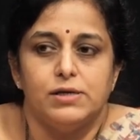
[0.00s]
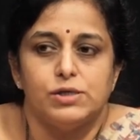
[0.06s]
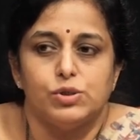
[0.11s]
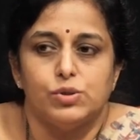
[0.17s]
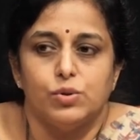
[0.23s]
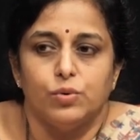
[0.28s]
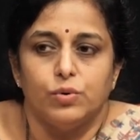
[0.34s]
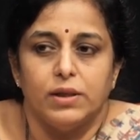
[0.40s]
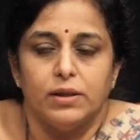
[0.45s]

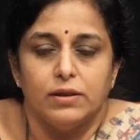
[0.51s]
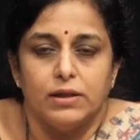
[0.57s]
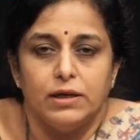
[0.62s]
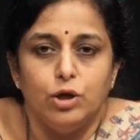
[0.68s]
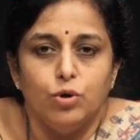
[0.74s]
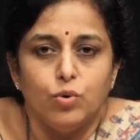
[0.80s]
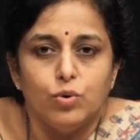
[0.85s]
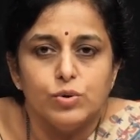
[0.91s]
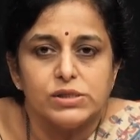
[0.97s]
So, the
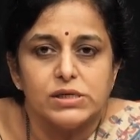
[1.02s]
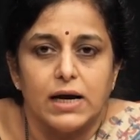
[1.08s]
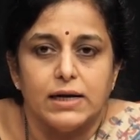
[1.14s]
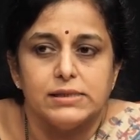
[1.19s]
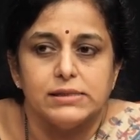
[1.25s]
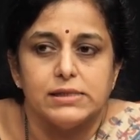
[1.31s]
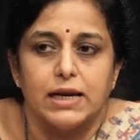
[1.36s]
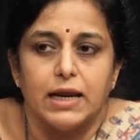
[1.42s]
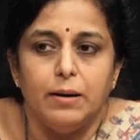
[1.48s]

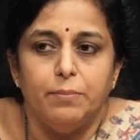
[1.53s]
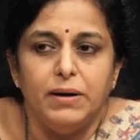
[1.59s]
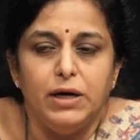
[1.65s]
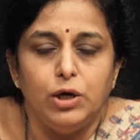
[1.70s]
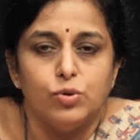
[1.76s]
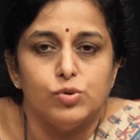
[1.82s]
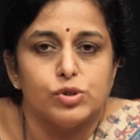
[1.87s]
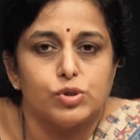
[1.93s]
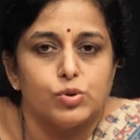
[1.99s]
leukocytes are
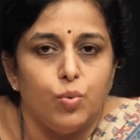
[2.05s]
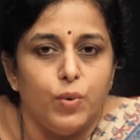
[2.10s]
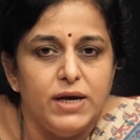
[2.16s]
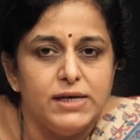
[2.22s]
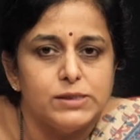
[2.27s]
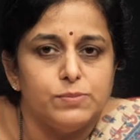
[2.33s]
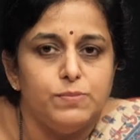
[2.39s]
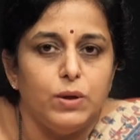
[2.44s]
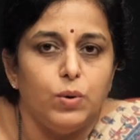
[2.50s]
able to
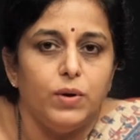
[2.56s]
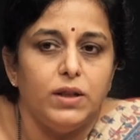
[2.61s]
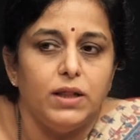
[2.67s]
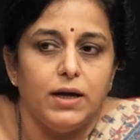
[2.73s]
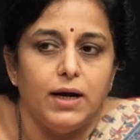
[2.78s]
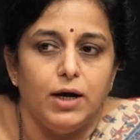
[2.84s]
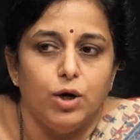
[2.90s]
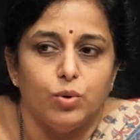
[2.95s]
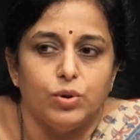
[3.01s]
squeeze between
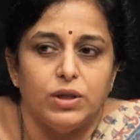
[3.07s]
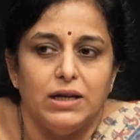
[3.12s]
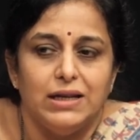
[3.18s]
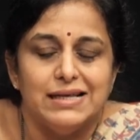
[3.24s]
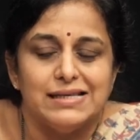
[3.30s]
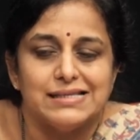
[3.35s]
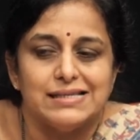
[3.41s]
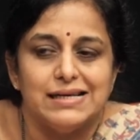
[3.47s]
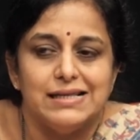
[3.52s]
the
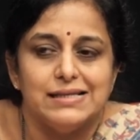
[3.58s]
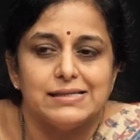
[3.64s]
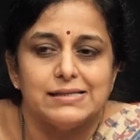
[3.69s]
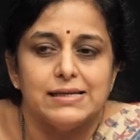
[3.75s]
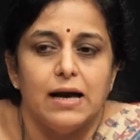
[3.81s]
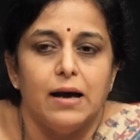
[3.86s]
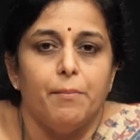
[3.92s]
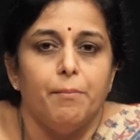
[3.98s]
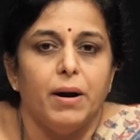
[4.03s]
endothelial
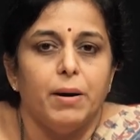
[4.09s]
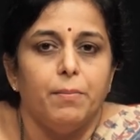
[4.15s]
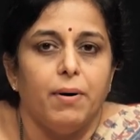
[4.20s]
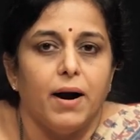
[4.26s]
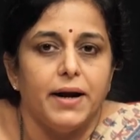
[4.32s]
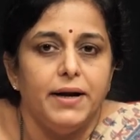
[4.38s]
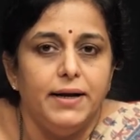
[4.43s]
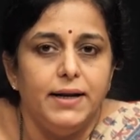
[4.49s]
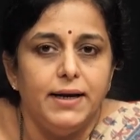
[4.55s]
cells by
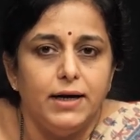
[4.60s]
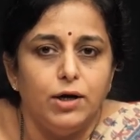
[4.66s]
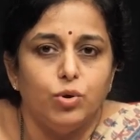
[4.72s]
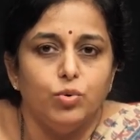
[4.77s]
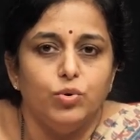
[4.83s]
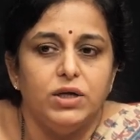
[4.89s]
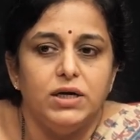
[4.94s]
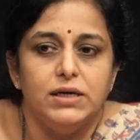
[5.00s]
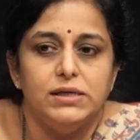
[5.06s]
binding
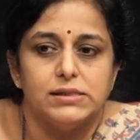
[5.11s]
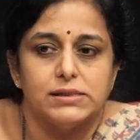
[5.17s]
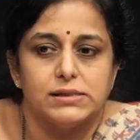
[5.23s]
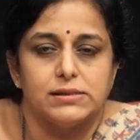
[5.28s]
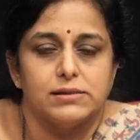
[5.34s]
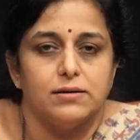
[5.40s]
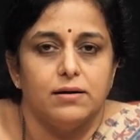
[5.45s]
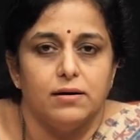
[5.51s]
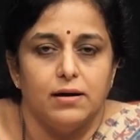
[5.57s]
to
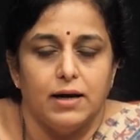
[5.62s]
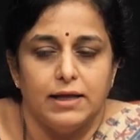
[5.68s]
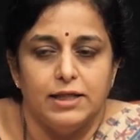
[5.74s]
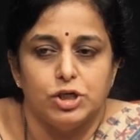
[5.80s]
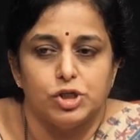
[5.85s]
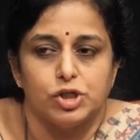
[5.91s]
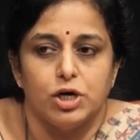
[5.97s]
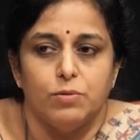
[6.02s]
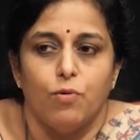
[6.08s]
these
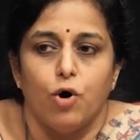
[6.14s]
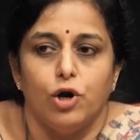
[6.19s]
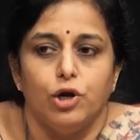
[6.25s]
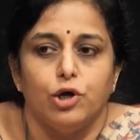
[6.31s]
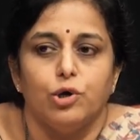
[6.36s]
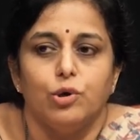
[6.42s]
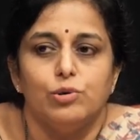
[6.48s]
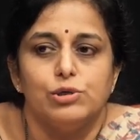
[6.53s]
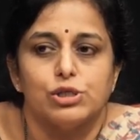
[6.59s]
addition
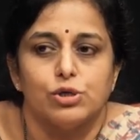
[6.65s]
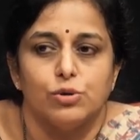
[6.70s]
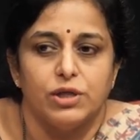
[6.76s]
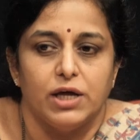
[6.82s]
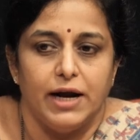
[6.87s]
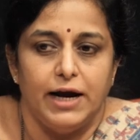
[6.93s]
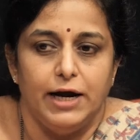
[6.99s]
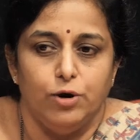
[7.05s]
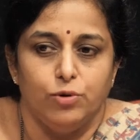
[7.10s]
molecules on
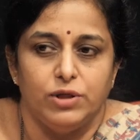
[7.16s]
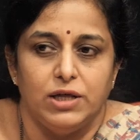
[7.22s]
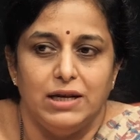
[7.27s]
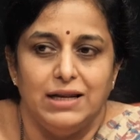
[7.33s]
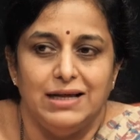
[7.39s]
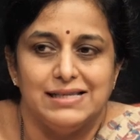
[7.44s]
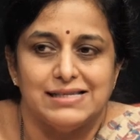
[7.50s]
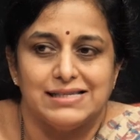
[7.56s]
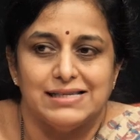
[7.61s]
the
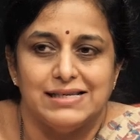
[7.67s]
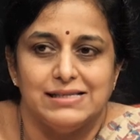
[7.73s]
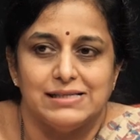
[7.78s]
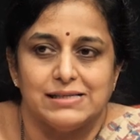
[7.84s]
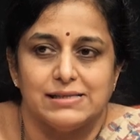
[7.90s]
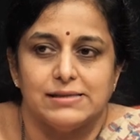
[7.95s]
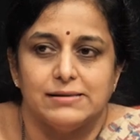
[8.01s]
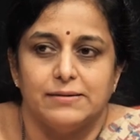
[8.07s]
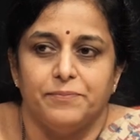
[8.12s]
endothelial
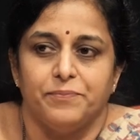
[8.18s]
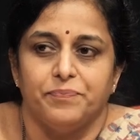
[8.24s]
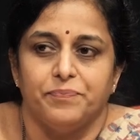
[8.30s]
cells.